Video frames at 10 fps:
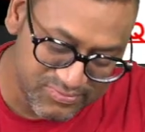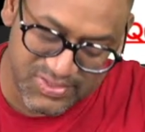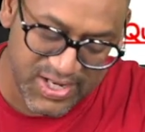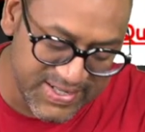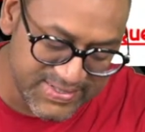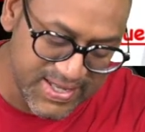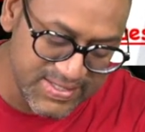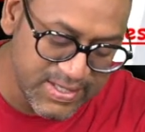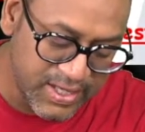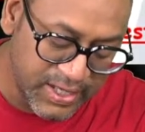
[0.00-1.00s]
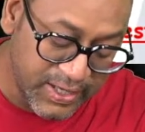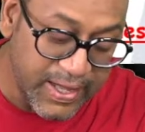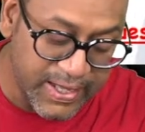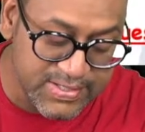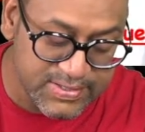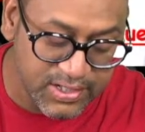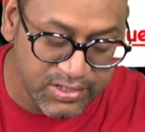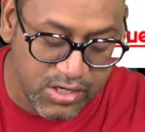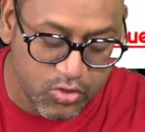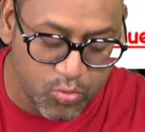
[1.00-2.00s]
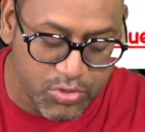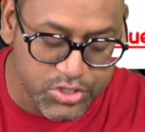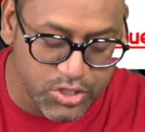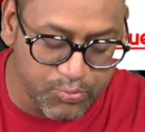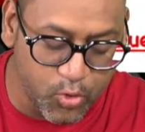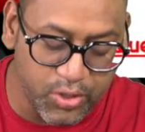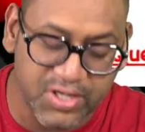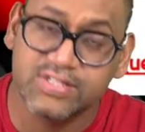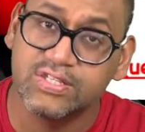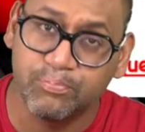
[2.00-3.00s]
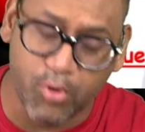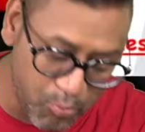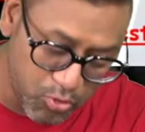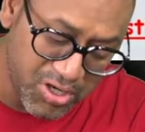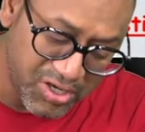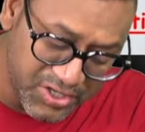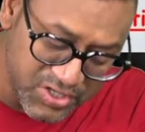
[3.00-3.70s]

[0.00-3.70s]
It says external commercial borrowings, popularly it is